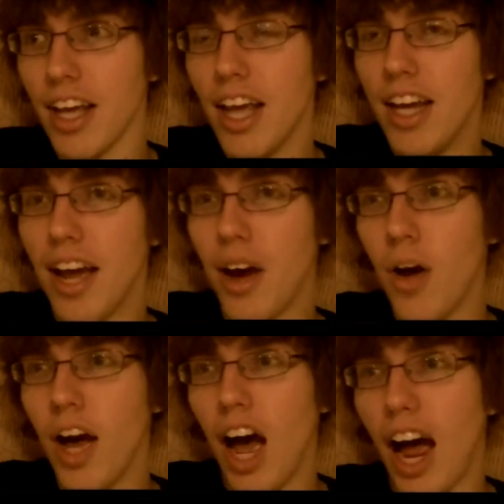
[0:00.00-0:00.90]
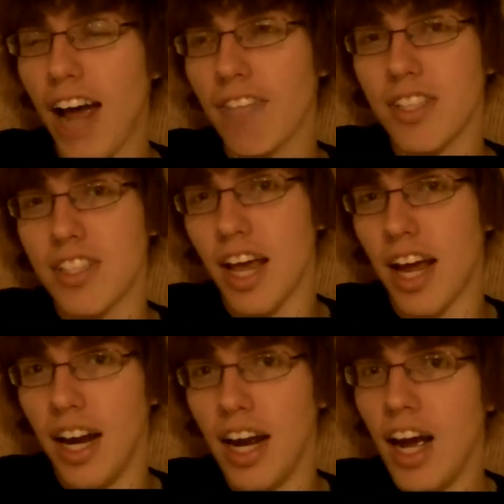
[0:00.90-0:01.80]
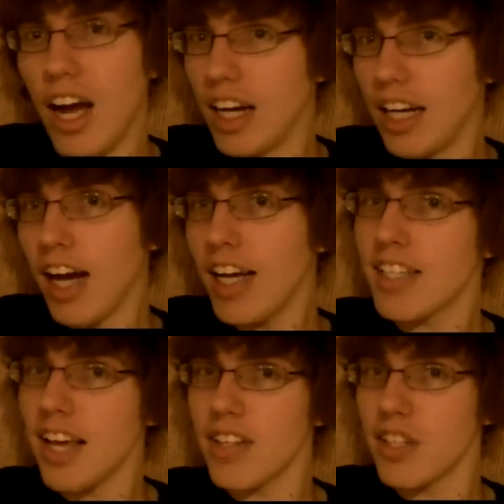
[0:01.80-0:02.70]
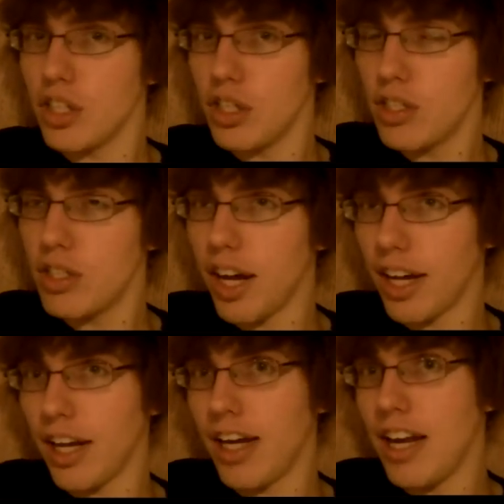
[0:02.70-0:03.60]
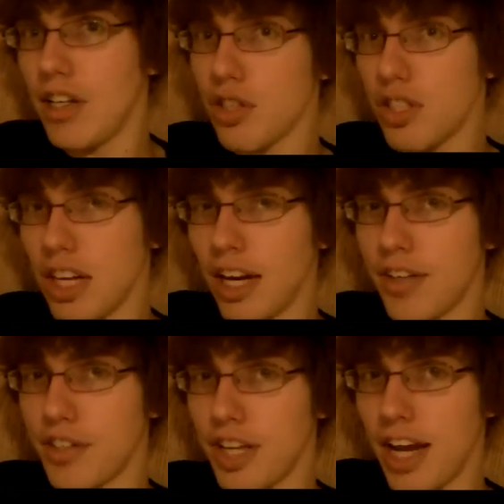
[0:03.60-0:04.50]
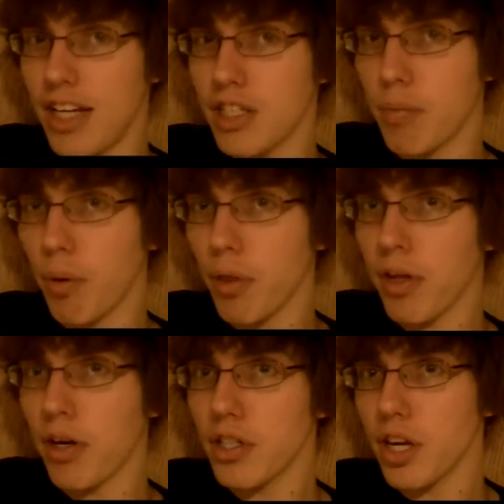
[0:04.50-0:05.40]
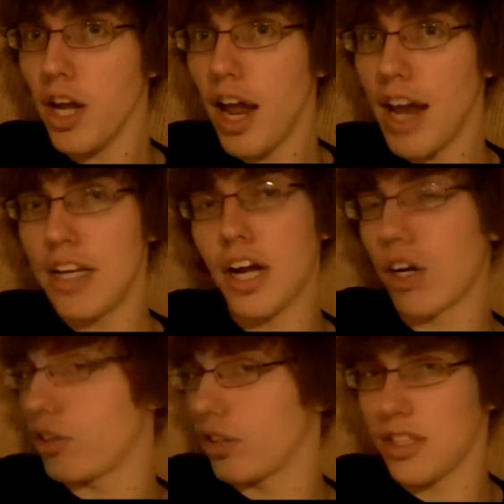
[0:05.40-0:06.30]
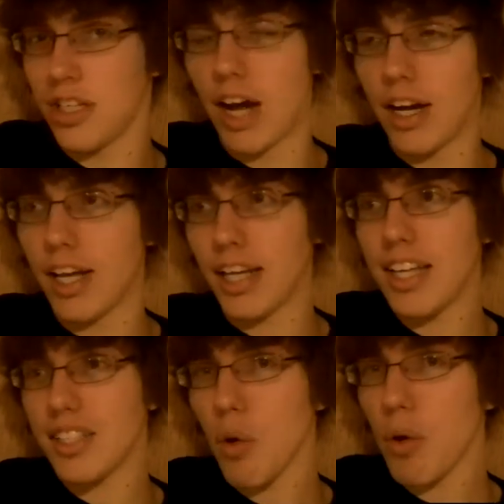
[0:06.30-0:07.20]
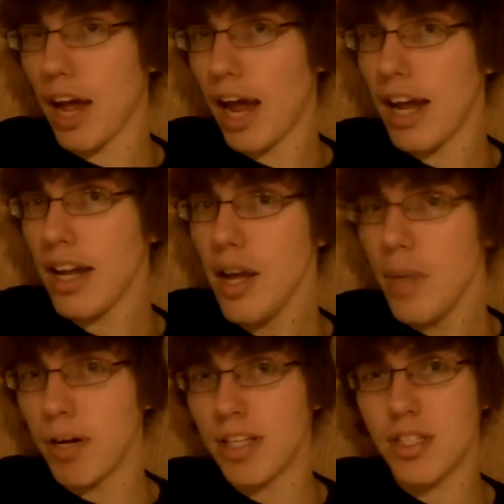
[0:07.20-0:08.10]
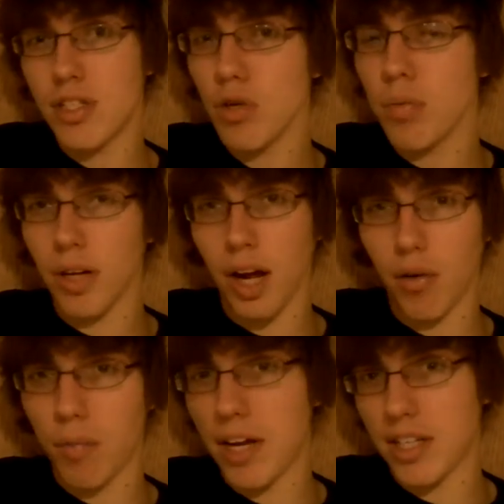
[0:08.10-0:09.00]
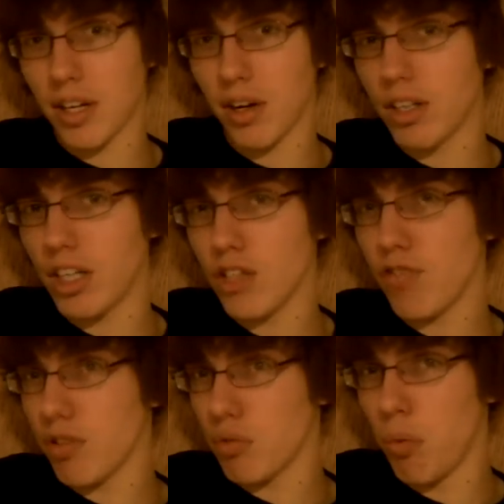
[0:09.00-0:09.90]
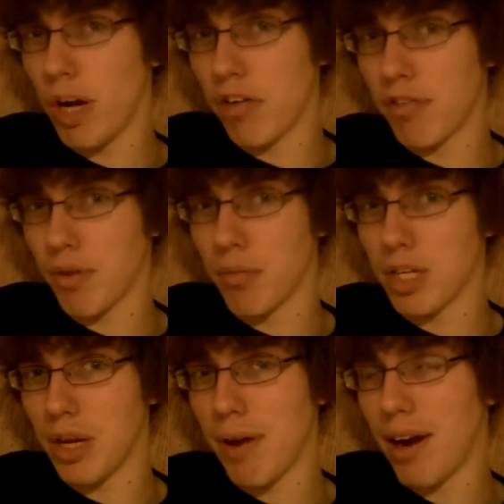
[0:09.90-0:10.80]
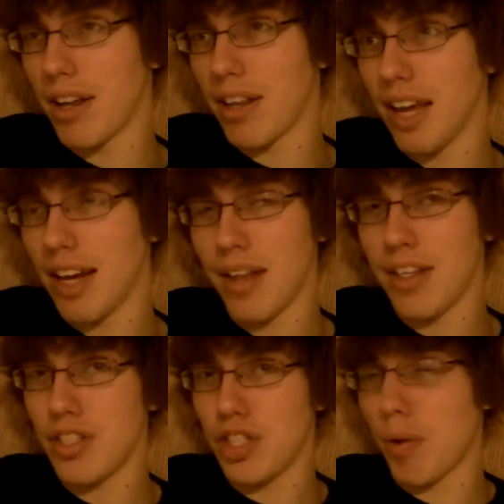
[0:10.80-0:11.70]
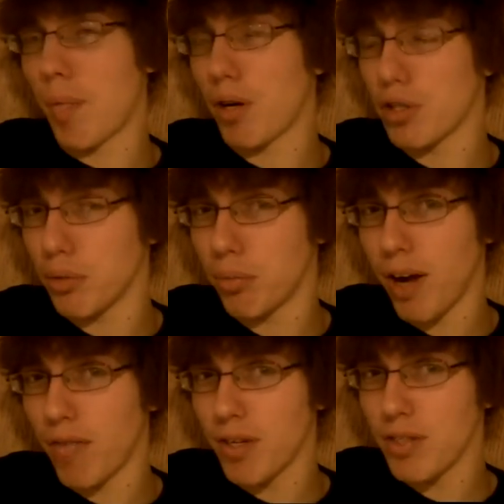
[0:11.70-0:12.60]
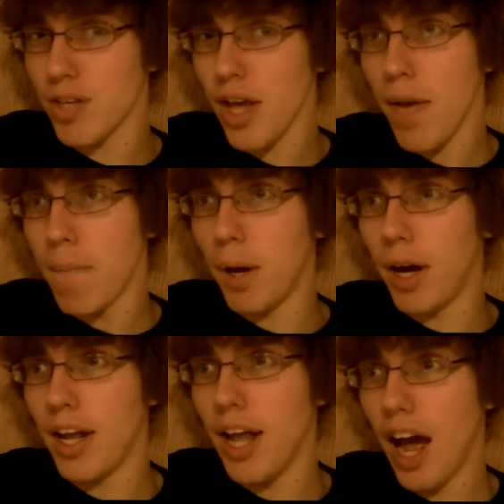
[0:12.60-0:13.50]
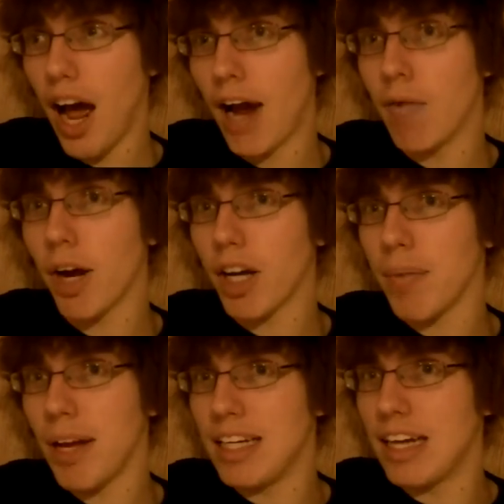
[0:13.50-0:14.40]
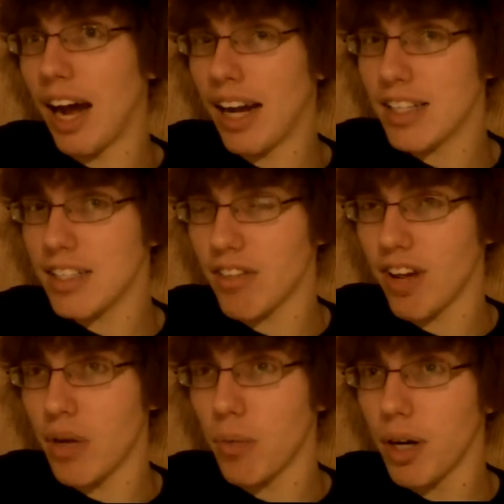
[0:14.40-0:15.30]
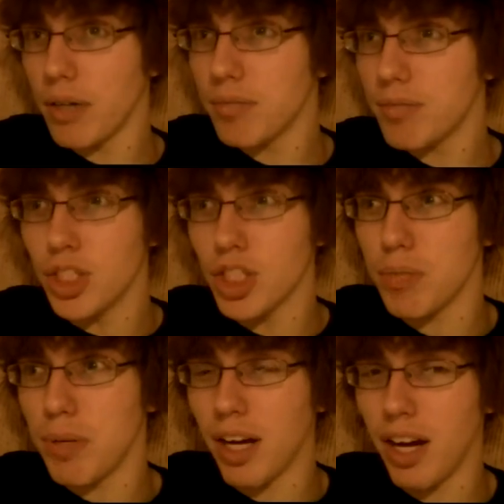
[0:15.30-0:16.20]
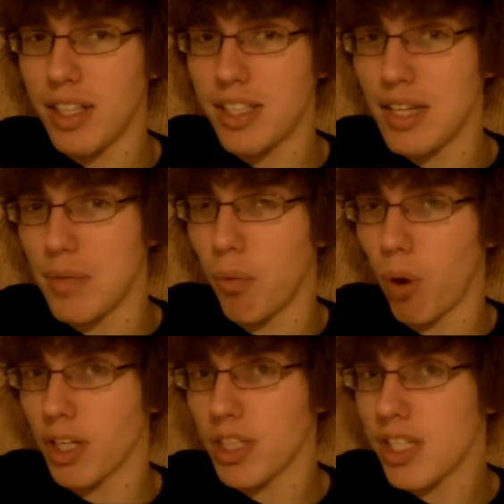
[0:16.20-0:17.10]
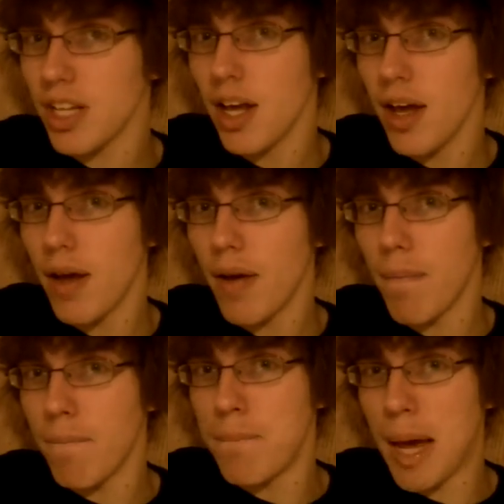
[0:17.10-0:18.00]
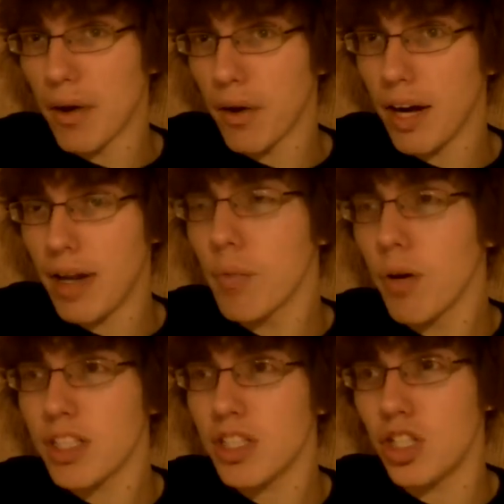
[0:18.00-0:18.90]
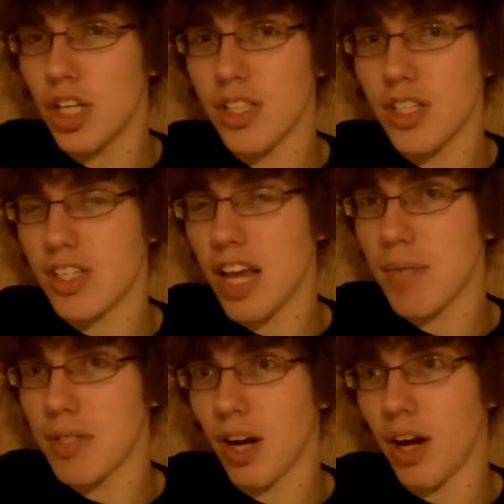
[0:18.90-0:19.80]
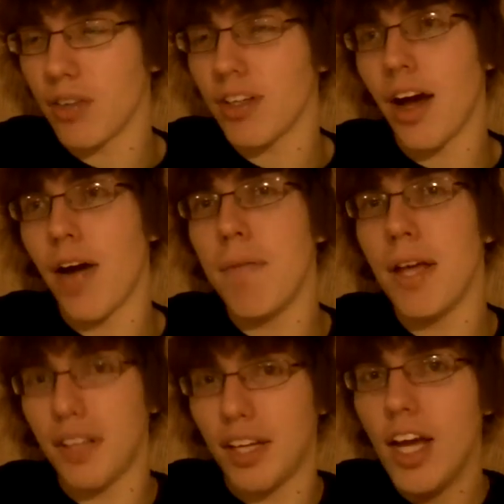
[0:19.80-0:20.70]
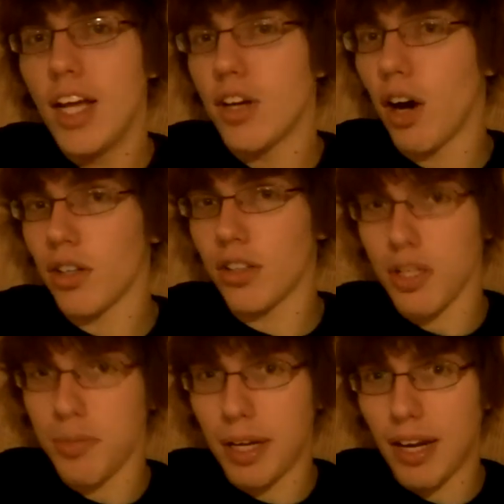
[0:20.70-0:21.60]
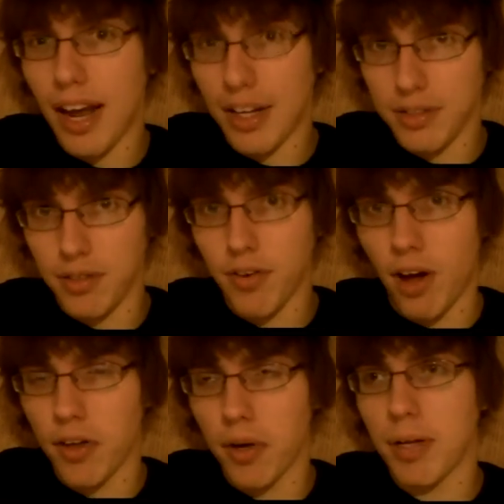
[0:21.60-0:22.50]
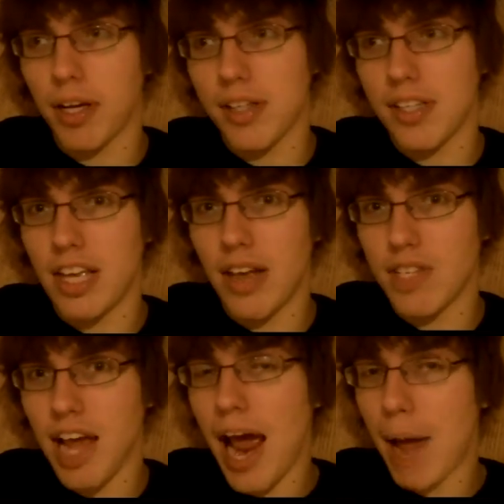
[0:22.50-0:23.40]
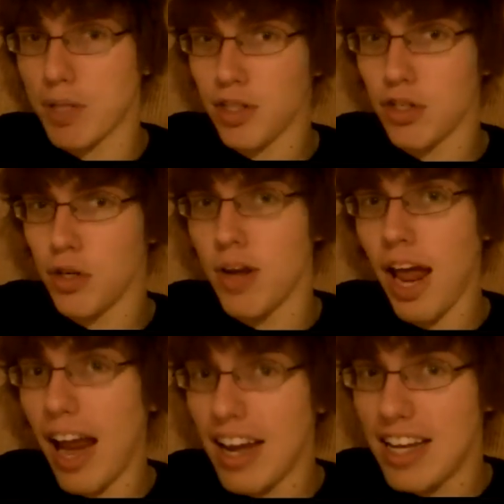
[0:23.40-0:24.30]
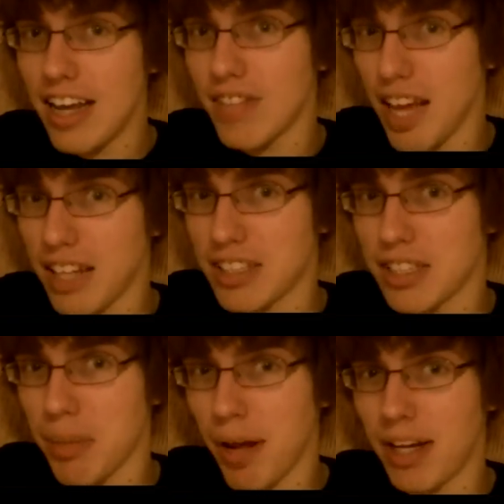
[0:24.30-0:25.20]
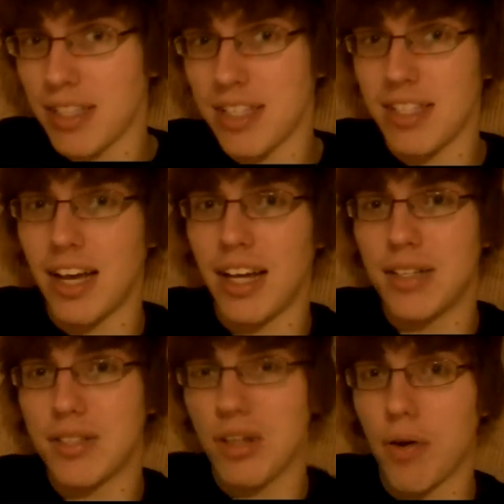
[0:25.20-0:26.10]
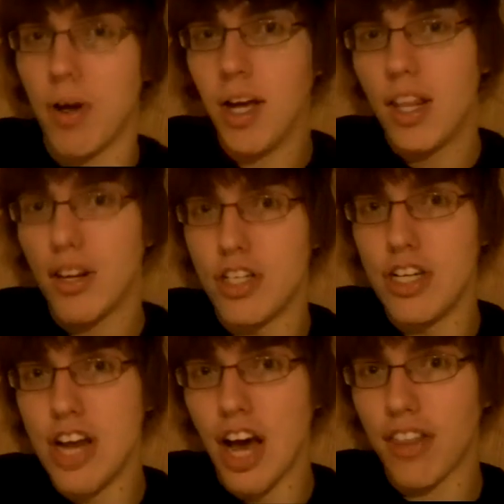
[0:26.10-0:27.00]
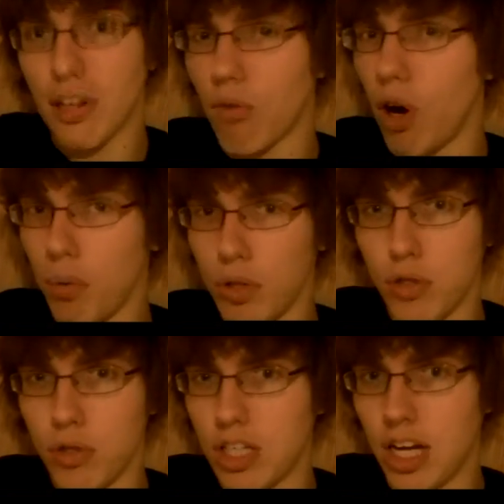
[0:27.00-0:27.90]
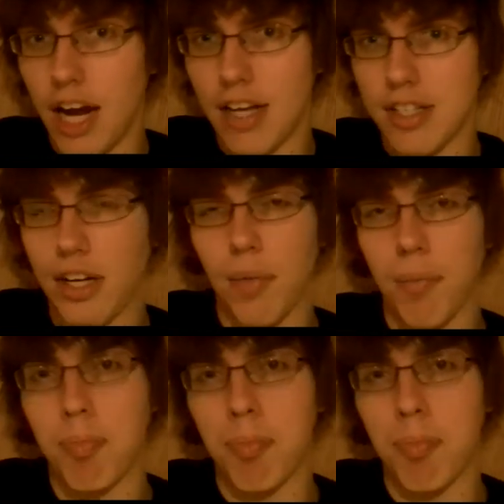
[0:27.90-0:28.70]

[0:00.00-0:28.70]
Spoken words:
Now, I have to say, Gaius has a good, an interesting and entertaining support with Tharja, and Donald does not. It's okay, but it's super not romantic at all. It just feels weird for them to get married at the end. Now, this is just my personal preference, but I recommend Gaius, if anyone, just because he works better. He works just the same as Donald. Now, admittedly, Donald does make an excellent father because he gives aptitude and he gives access to Pegasus Knight. So, there's nothing wrong with choosing Gaius here.